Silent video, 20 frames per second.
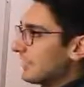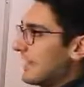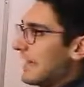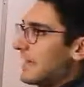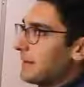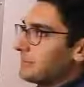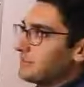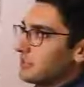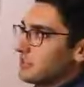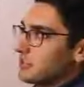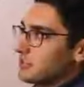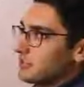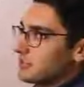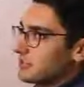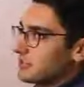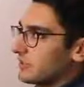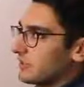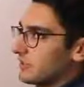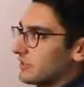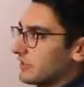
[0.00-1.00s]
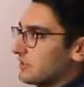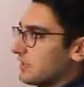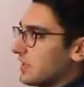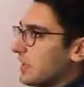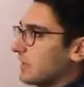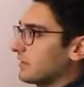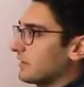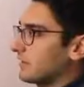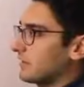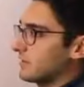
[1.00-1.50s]
The application is doing
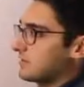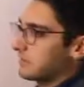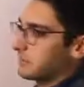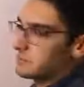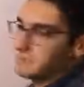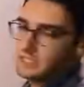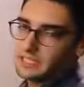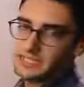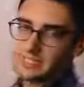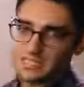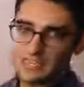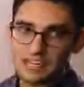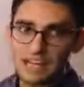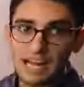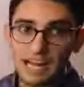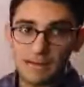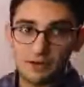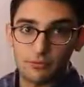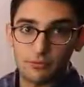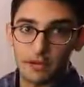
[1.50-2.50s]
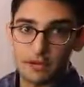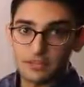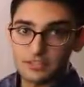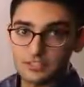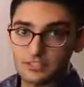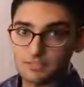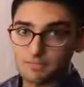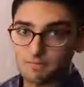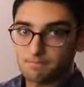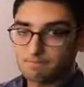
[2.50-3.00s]
cryptography to protect data at
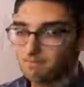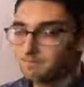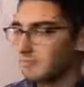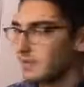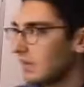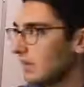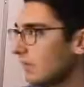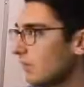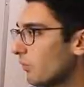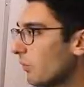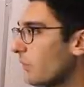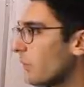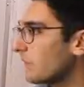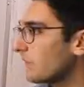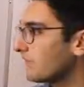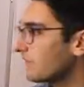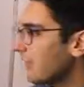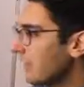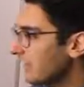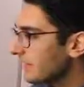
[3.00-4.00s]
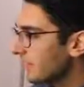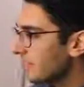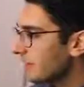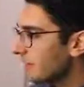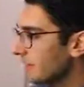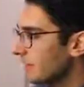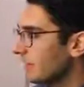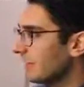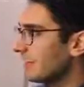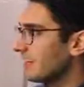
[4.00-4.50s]
rest. What we find,
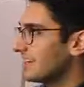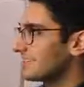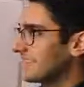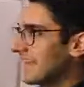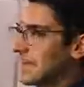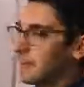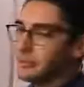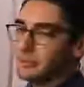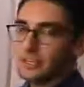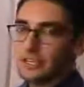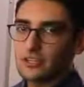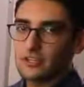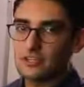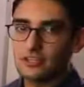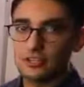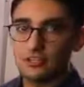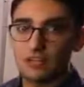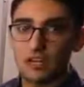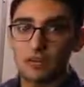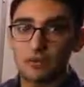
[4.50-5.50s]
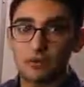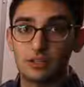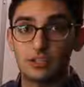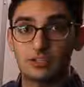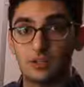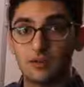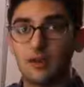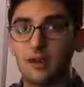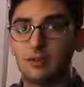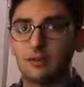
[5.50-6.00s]
though, is applications generally
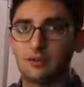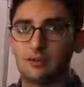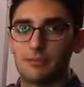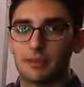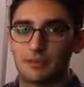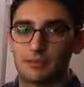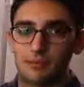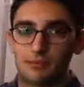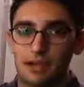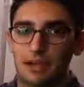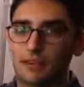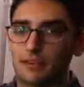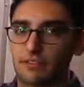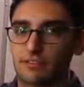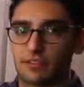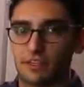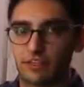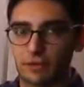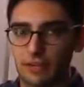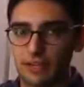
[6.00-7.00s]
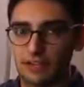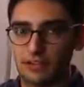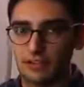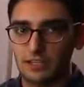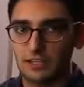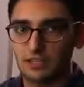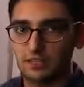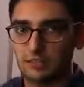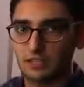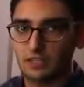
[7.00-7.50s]
don't implement cryptography
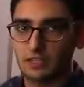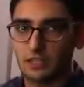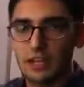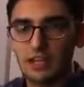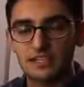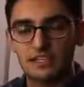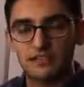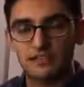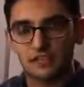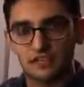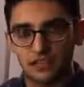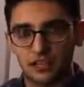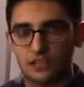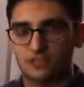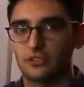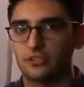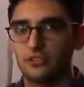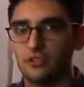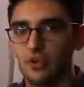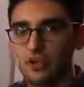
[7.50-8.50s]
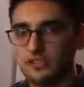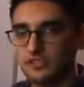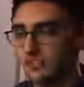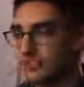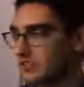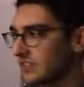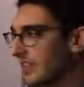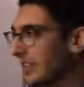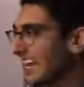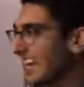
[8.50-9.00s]
correctly. There's lots of subtle
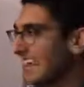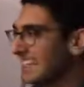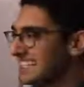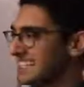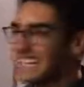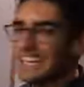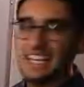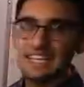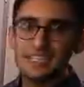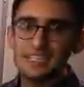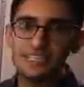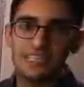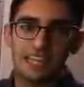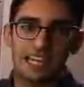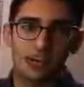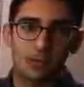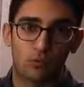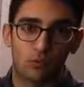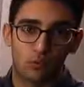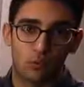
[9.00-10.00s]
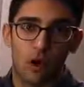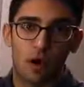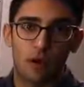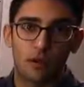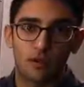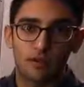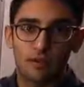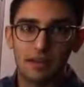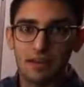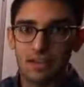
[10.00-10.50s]
nuances, and it's easy to get
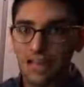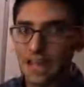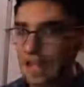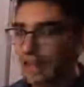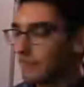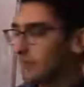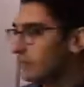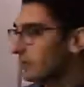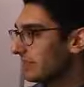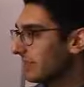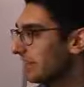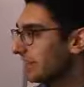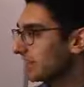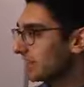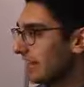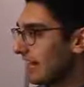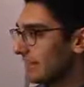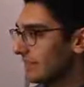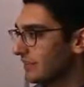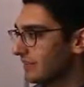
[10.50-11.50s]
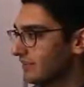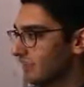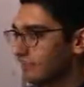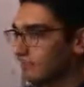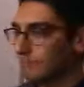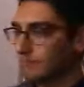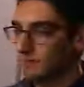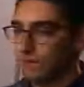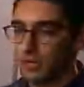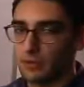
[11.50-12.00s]
wrong. And with these kind of
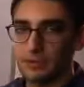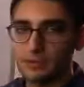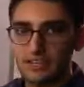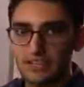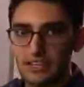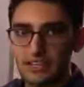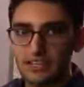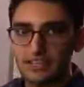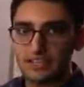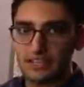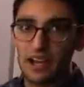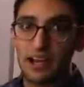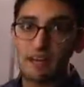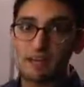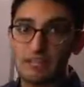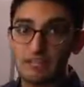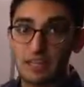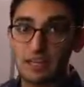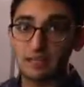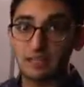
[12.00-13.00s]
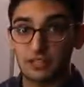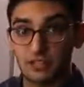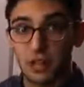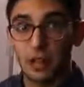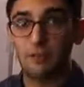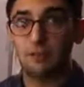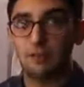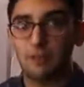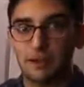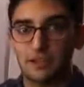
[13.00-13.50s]
mistakes, oftentimes it
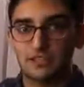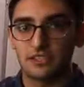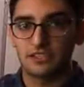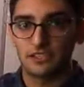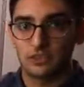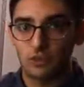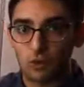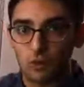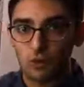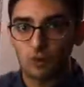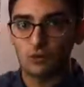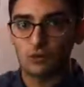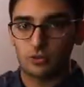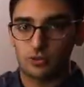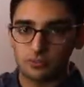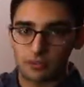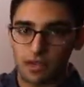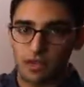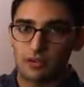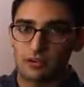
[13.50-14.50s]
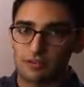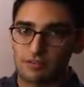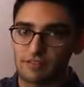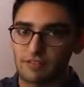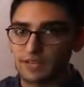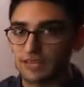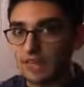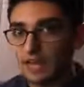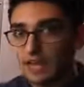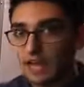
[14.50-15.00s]
compromises the whole
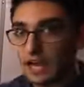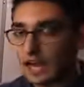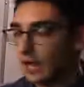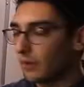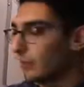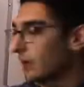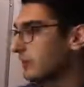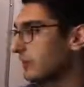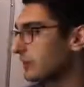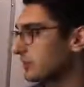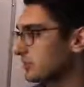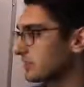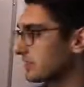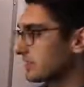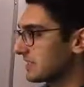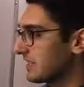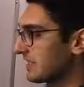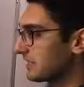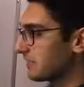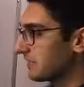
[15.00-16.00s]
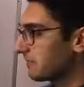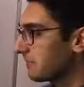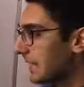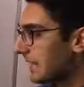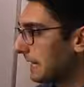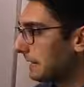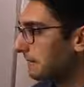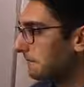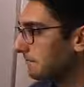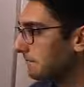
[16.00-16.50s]
cryptography when those mistakes are
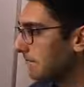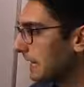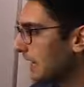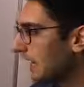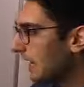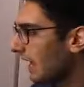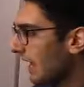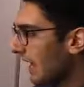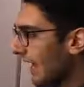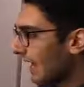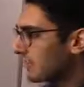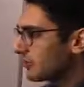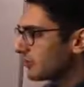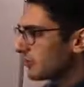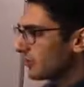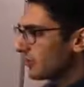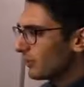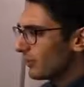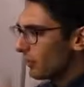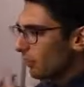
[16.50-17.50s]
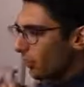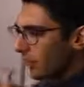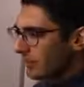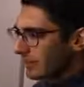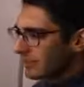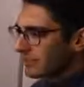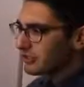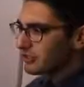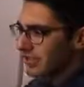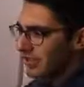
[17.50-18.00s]
made. And so
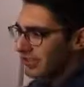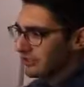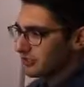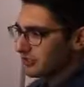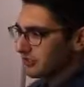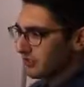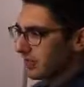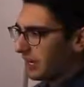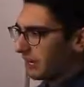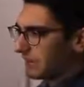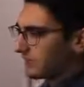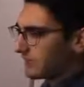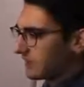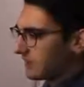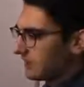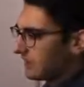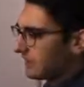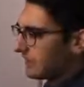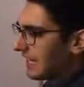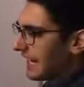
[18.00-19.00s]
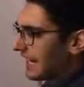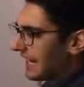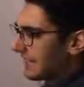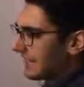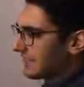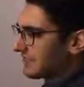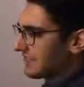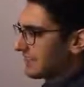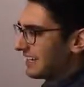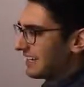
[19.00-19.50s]
one of the challenges we often look at
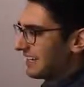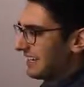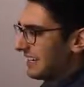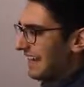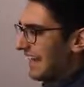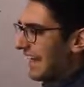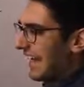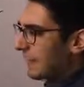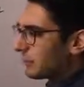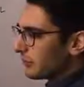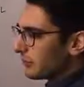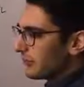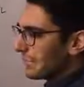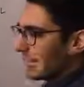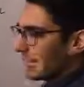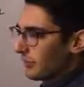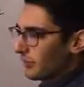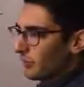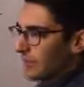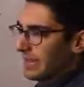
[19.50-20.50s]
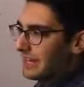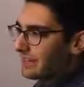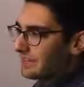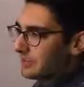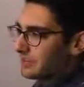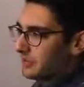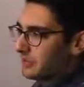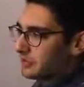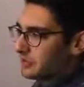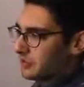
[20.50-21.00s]
is how do we get away
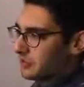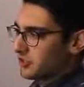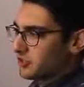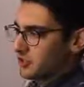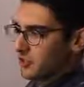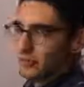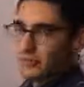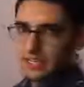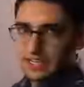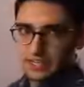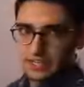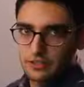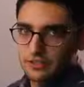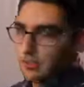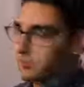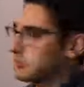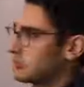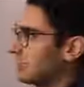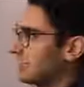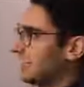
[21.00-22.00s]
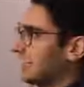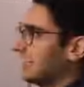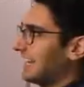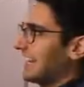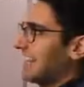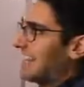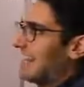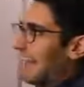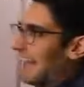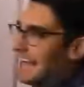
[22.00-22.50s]
from Vault just storing an encryption
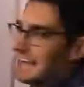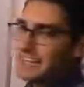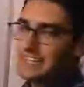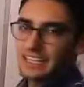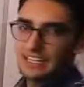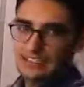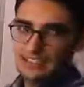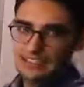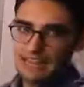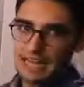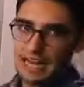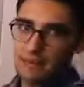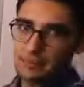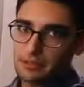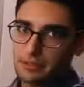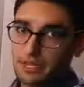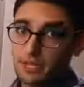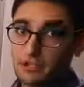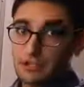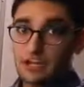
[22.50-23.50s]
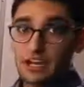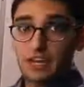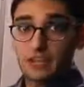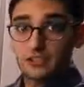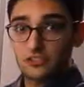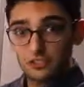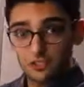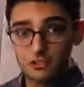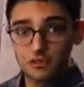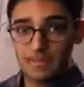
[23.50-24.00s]
key and handing it to the application and
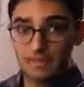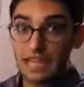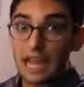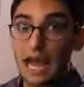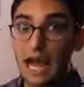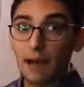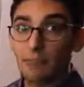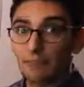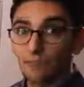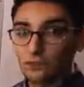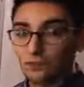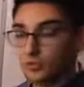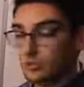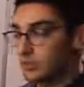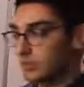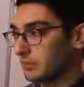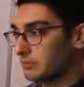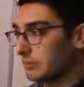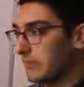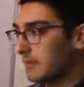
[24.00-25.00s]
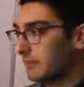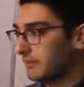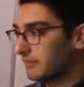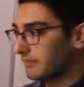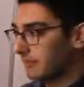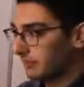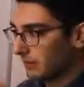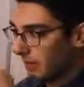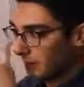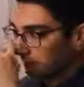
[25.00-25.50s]
assuming the app will do
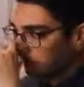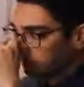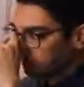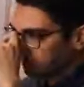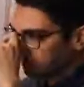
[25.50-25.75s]
cryptography right?